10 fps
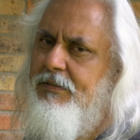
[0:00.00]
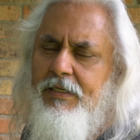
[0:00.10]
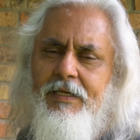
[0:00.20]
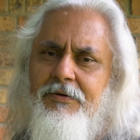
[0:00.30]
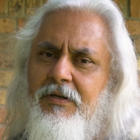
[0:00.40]

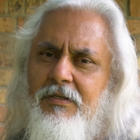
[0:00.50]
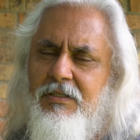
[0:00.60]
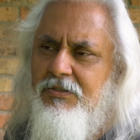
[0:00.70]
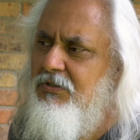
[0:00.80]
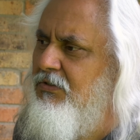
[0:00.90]
Ain't going to look,
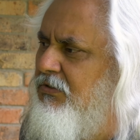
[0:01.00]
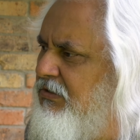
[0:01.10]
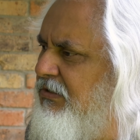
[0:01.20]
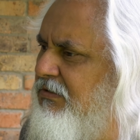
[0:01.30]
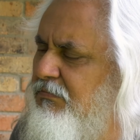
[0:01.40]

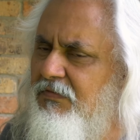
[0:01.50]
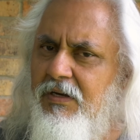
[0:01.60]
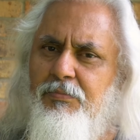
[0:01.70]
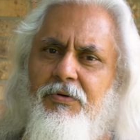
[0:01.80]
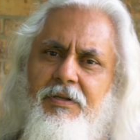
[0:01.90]
you know,
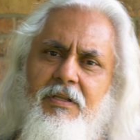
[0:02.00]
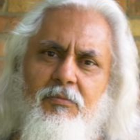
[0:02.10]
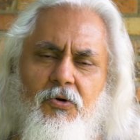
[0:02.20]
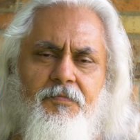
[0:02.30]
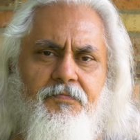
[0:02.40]
very pretty
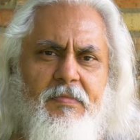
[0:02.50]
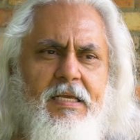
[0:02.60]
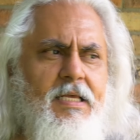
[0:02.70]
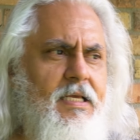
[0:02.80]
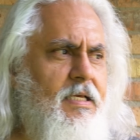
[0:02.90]
anymore.
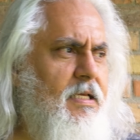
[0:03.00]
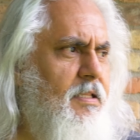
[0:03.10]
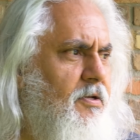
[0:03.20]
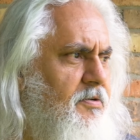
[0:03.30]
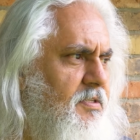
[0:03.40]

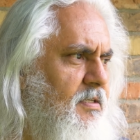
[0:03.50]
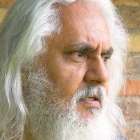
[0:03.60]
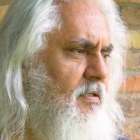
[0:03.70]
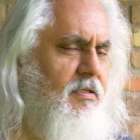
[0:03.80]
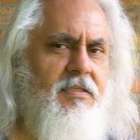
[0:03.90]
There's
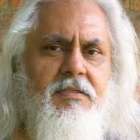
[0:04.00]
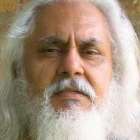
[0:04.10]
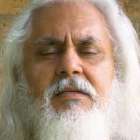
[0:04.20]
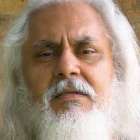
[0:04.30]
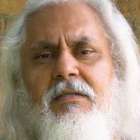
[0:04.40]
a
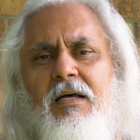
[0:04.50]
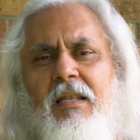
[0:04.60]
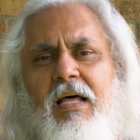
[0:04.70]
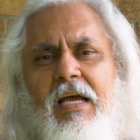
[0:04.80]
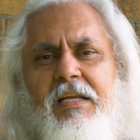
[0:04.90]

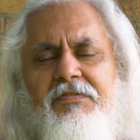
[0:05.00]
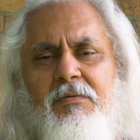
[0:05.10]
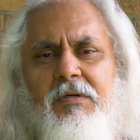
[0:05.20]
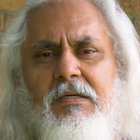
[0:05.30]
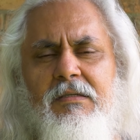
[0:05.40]
line
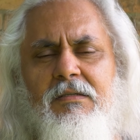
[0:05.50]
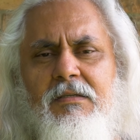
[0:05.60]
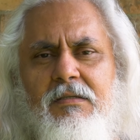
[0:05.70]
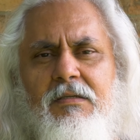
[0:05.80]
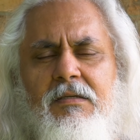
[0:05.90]
from a
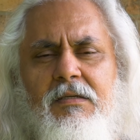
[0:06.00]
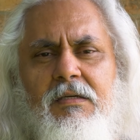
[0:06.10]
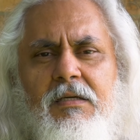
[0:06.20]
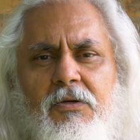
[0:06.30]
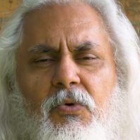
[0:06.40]

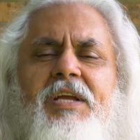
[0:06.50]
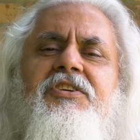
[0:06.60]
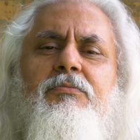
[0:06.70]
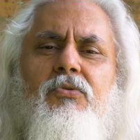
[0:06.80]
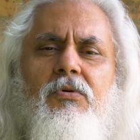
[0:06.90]

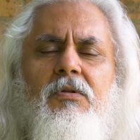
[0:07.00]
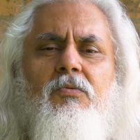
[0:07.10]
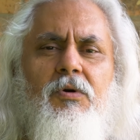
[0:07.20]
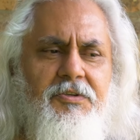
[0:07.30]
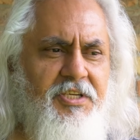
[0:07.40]
Raging Bull
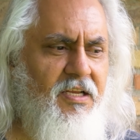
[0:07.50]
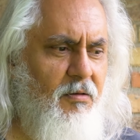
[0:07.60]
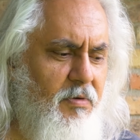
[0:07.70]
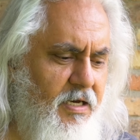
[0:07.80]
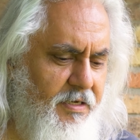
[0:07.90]
where Jake
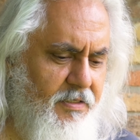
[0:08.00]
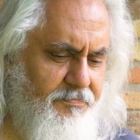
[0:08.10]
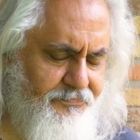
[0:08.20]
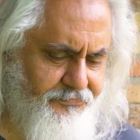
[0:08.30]
LaMotta,